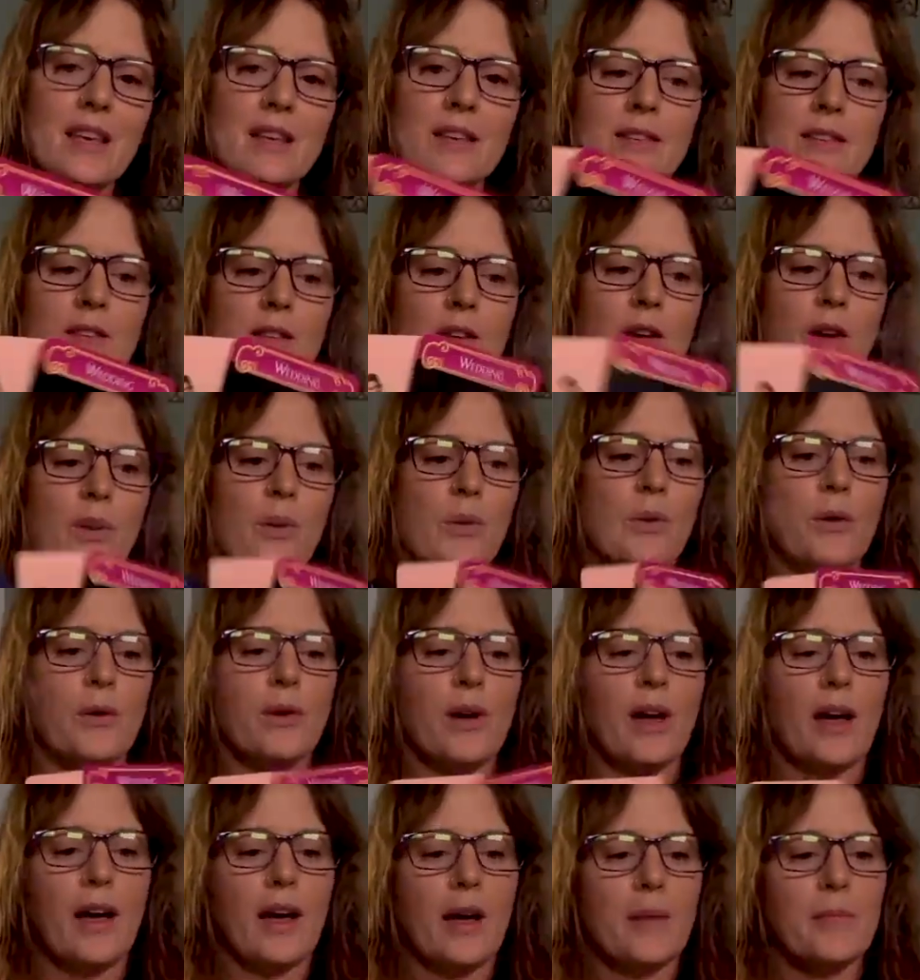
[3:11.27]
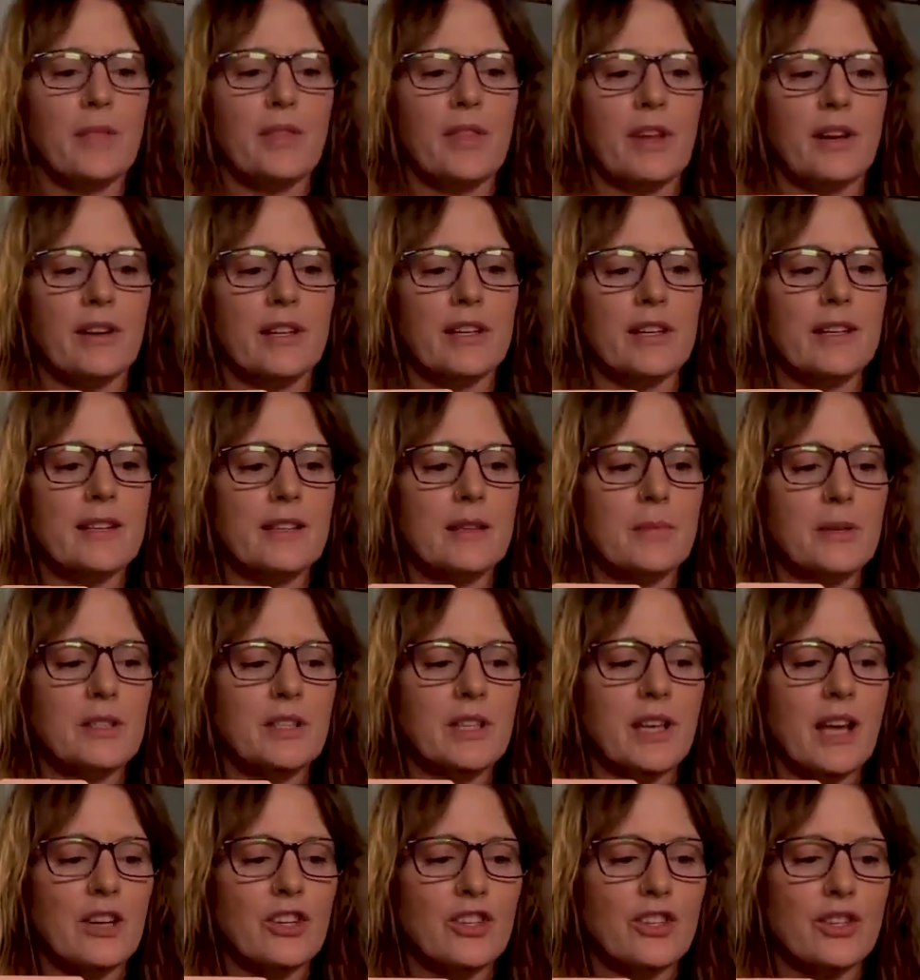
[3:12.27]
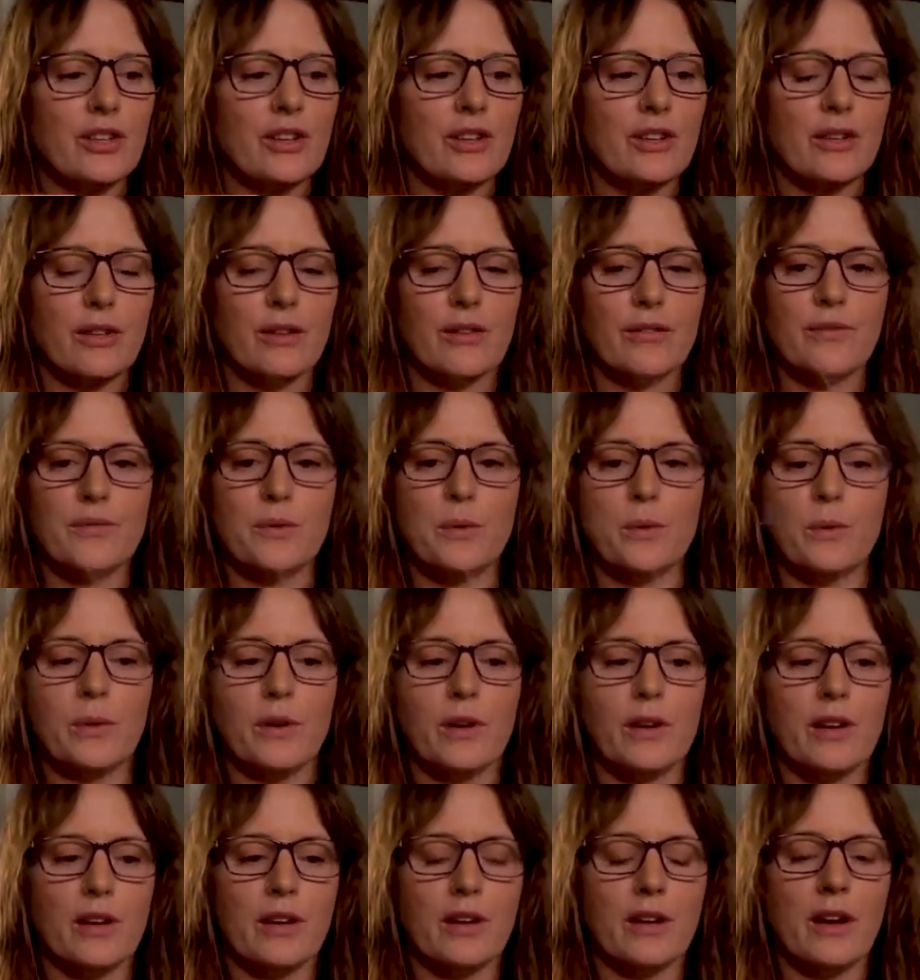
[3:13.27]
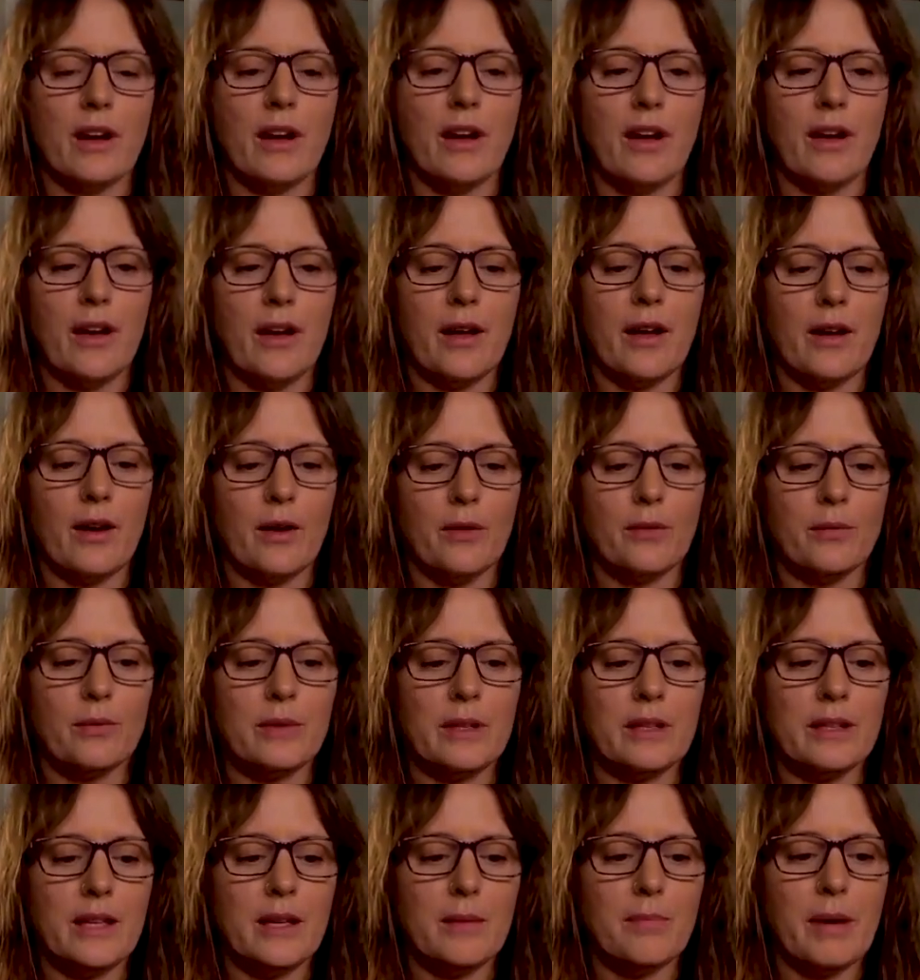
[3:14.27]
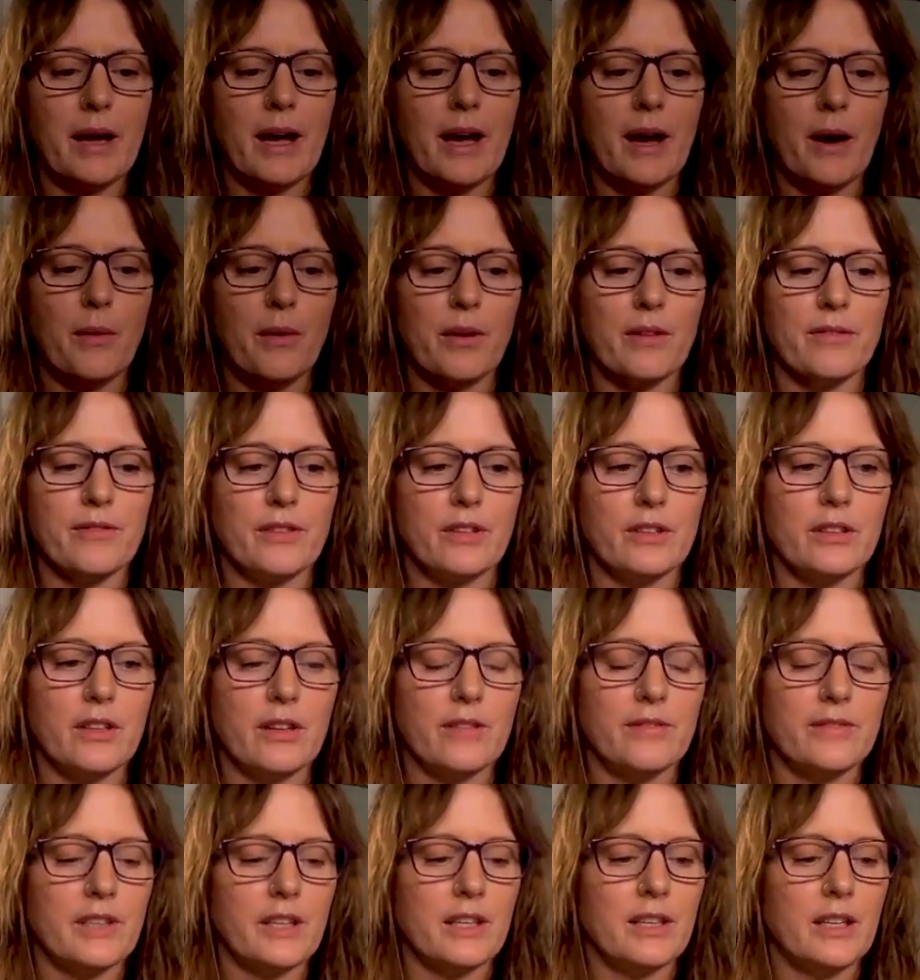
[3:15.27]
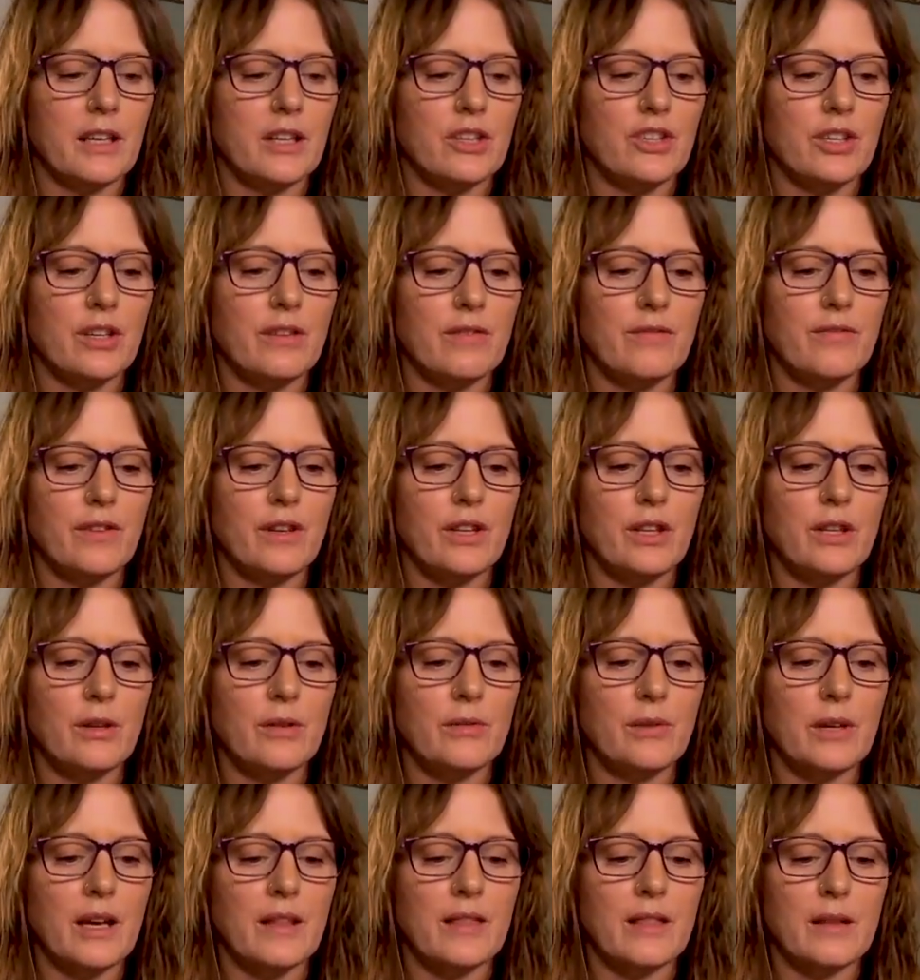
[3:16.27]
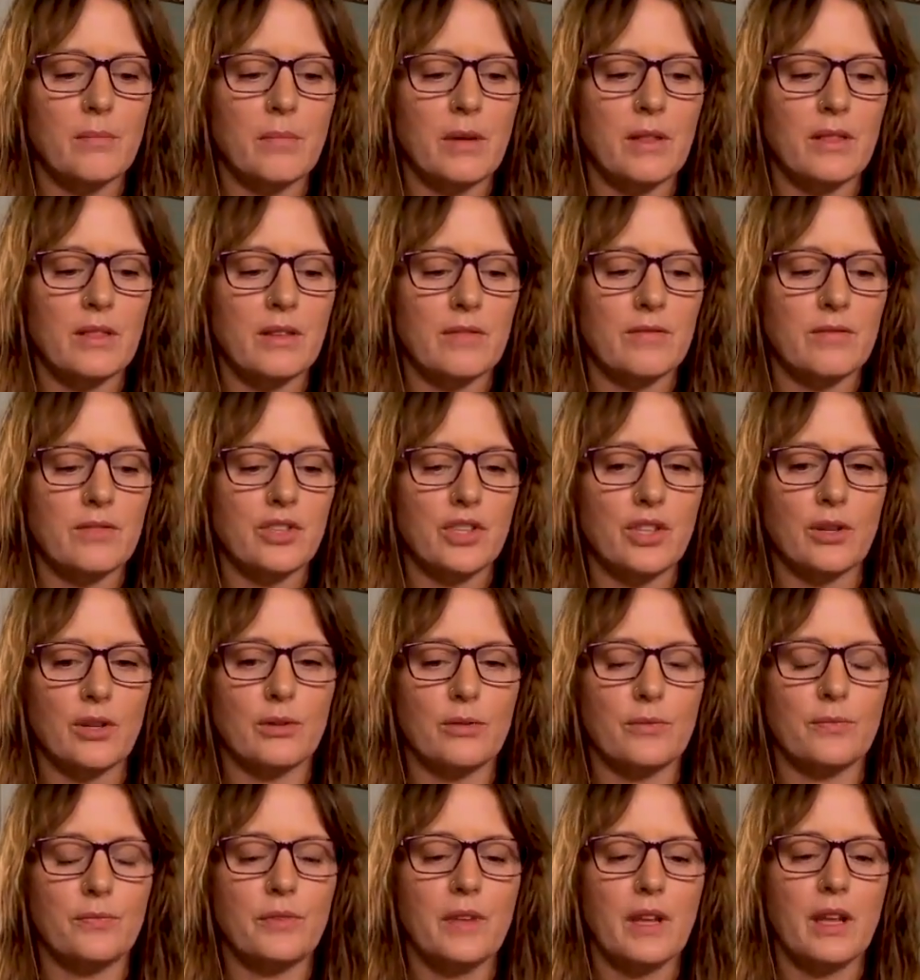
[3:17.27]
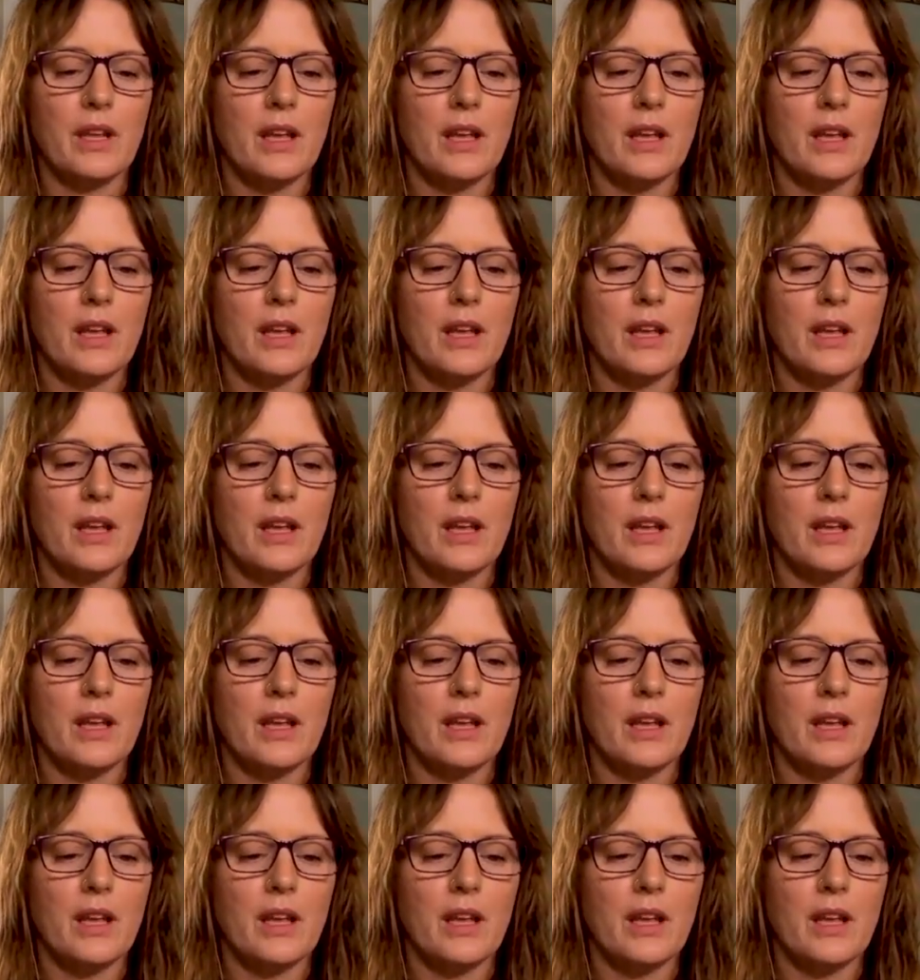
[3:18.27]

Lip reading: So there is a potential for a really powerful love connection for you in the month of June.